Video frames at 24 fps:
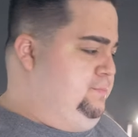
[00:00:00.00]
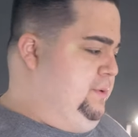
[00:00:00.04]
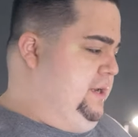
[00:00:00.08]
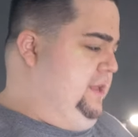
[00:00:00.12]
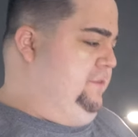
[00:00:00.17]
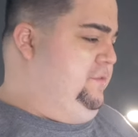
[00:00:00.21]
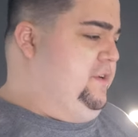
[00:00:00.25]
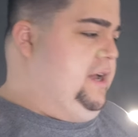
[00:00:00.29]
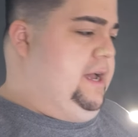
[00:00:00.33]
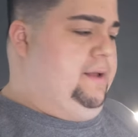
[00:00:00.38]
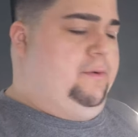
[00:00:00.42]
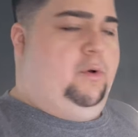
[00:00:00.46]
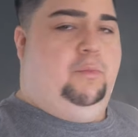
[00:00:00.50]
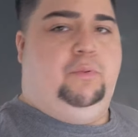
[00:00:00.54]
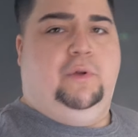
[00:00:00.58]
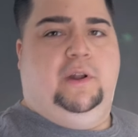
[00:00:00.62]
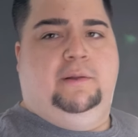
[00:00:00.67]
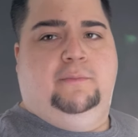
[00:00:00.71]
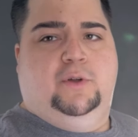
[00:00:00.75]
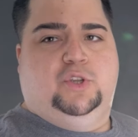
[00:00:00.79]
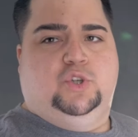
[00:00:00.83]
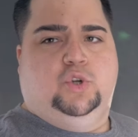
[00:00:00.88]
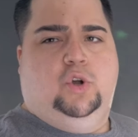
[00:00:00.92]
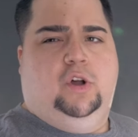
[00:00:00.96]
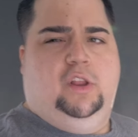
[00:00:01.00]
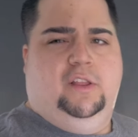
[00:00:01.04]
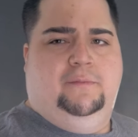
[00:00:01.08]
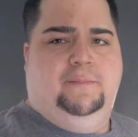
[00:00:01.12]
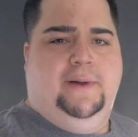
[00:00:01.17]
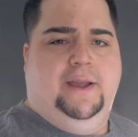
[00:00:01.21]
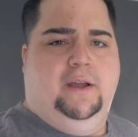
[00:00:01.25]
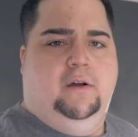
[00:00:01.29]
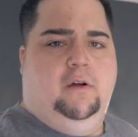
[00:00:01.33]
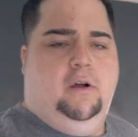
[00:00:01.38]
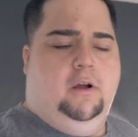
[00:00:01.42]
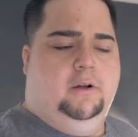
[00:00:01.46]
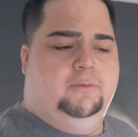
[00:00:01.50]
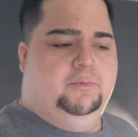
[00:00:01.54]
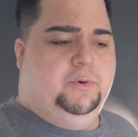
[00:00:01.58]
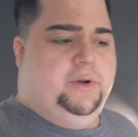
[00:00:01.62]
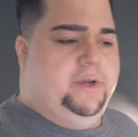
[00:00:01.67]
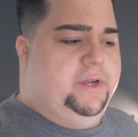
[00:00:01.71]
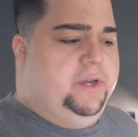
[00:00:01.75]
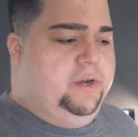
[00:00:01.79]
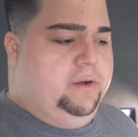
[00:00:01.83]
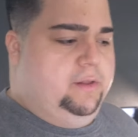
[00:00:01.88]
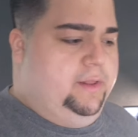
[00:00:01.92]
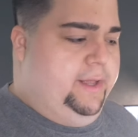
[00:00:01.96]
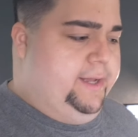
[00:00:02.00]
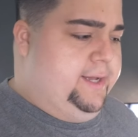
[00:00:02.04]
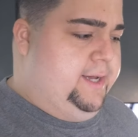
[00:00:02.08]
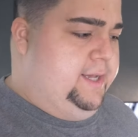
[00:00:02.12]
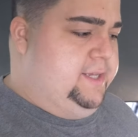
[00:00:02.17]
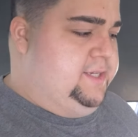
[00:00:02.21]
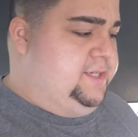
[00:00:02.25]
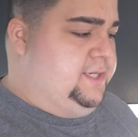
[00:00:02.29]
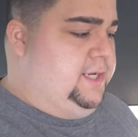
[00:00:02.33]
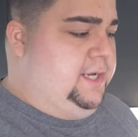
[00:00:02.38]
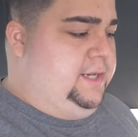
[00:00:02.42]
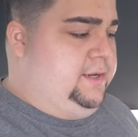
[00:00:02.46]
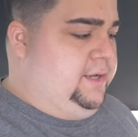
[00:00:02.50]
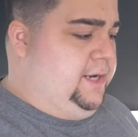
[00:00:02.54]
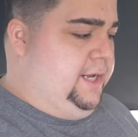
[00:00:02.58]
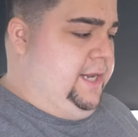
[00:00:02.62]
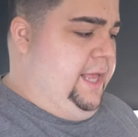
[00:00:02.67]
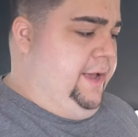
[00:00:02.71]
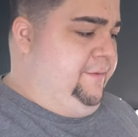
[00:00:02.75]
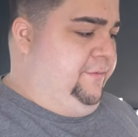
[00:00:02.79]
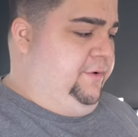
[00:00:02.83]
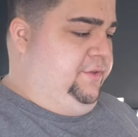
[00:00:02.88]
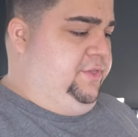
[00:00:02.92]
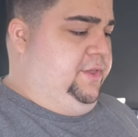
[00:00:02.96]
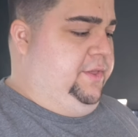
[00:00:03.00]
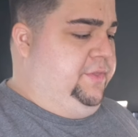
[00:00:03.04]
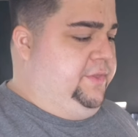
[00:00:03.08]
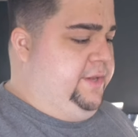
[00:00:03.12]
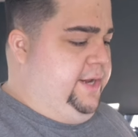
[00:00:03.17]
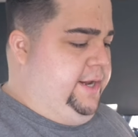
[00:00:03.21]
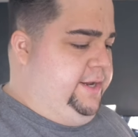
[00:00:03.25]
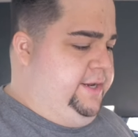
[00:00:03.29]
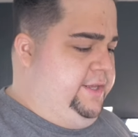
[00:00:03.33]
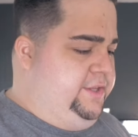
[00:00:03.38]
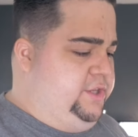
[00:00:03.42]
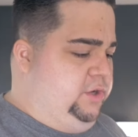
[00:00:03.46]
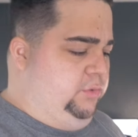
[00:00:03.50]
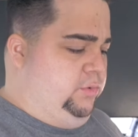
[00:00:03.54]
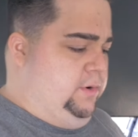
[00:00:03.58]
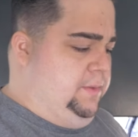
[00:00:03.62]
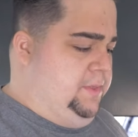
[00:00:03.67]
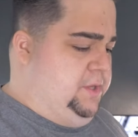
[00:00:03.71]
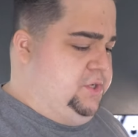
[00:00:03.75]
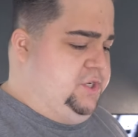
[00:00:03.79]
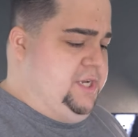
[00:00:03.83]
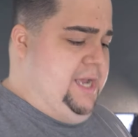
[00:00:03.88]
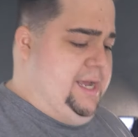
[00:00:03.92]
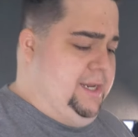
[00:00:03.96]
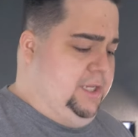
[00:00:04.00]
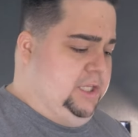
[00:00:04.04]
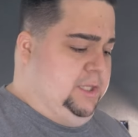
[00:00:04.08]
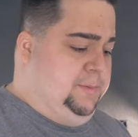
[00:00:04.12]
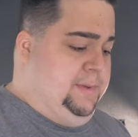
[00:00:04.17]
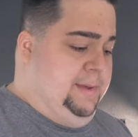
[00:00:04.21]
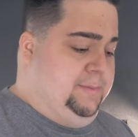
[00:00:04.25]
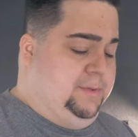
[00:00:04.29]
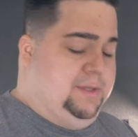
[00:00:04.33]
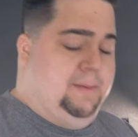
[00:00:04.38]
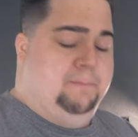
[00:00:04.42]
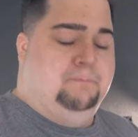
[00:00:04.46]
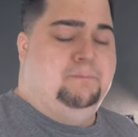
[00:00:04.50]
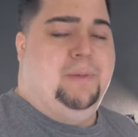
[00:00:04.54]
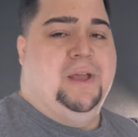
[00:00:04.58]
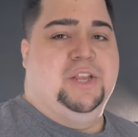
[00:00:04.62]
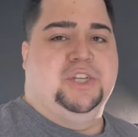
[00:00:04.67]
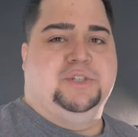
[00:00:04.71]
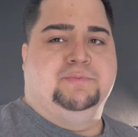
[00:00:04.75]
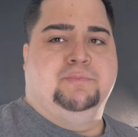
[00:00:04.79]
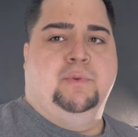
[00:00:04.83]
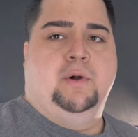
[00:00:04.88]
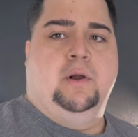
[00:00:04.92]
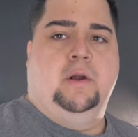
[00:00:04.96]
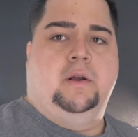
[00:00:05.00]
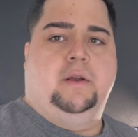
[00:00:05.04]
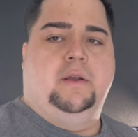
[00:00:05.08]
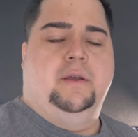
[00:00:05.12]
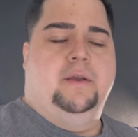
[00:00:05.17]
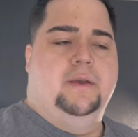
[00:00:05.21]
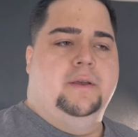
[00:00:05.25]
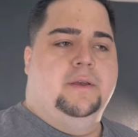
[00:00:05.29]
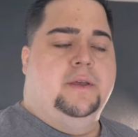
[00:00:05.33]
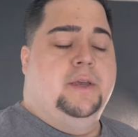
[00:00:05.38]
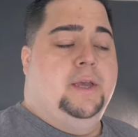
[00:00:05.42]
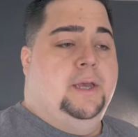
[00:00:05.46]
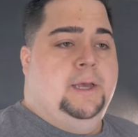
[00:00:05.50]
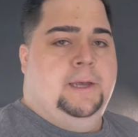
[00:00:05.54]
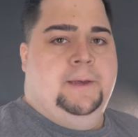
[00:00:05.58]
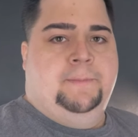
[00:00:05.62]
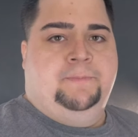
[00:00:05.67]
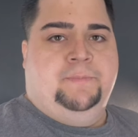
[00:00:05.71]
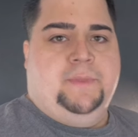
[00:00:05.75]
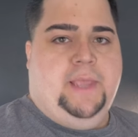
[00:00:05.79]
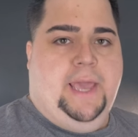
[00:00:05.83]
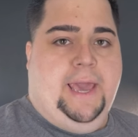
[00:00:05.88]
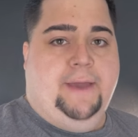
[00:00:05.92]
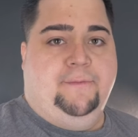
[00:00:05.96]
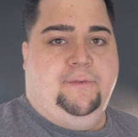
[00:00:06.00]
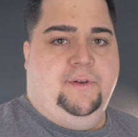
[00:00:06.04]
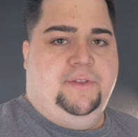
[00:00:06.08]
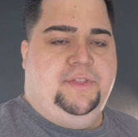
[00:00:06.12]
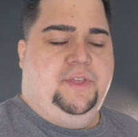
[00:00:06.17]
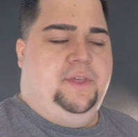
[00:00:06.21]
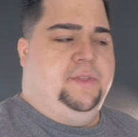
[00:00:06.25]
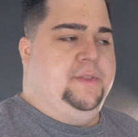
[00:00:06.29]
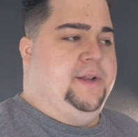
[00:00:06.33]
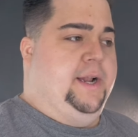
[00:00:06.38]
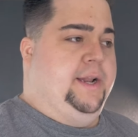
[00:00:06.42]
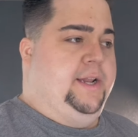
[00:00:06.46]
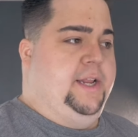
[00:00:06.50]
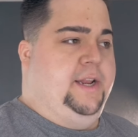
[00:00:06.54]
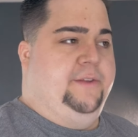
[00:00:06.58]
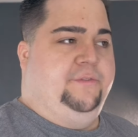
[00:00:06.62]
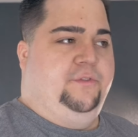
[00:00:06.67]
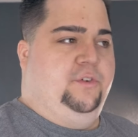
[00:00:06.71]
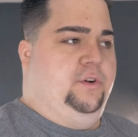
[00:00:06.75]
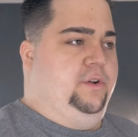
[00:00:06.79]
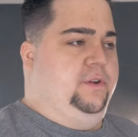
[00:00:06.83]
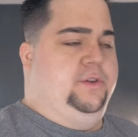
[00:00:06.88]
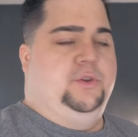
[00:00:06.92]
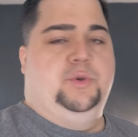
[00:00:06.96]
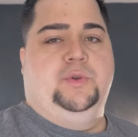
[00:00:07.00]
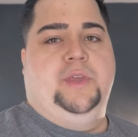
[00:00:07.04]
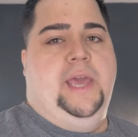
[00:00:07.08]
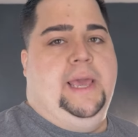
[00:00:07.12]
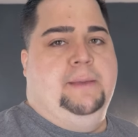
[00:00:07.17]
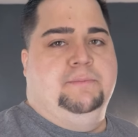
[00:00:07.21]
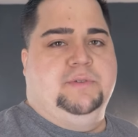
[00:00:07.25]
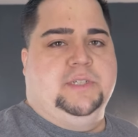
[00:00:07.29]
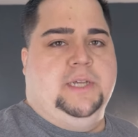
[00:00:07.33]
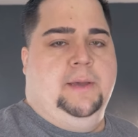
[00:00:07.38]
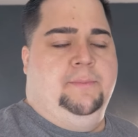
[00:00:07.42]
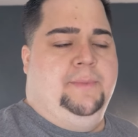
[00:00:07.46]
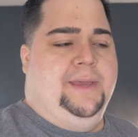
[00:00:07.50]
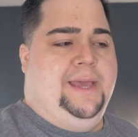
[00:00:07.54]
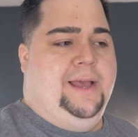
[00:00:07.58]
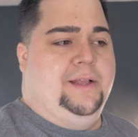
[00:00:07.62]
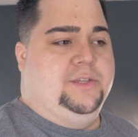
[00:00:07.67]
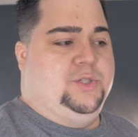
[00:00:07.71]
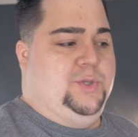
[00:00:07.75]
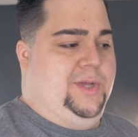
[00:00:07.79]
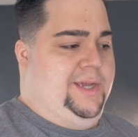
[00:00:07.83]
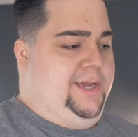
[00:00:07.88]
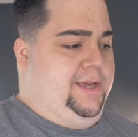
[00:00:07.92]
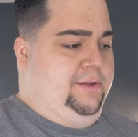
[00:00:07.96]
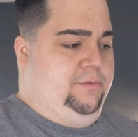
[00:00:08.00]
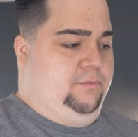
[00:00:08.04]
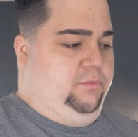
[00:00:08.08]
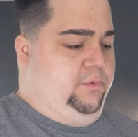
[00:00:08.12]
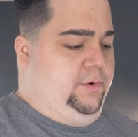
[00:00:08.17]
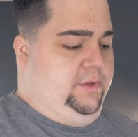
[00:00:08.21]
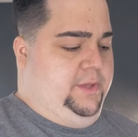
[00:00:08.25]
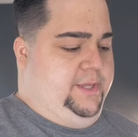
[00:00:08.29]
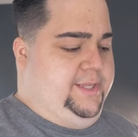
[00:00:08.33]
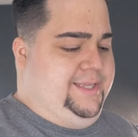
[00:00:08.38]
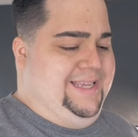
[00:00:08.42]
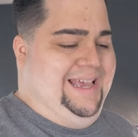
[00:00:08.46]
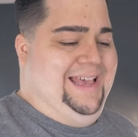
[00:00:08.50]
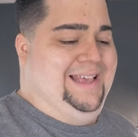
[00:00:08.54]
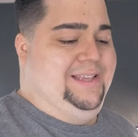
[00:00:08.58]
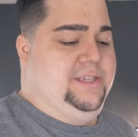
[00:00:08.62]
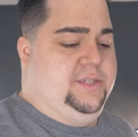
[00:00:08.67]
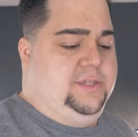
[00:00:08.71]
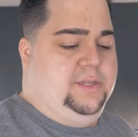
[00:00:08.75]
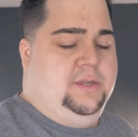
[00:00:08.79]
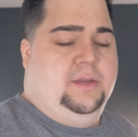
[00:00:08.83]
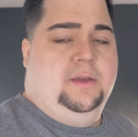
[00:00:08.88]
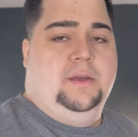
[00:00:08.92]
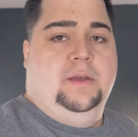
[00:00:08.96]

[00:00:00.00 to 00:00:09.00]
but I've got pretty much all of my hardware here, like I said. I've got everything that I need to run the channel to be able to benchmark everything that I need for new games coming out so I can really test,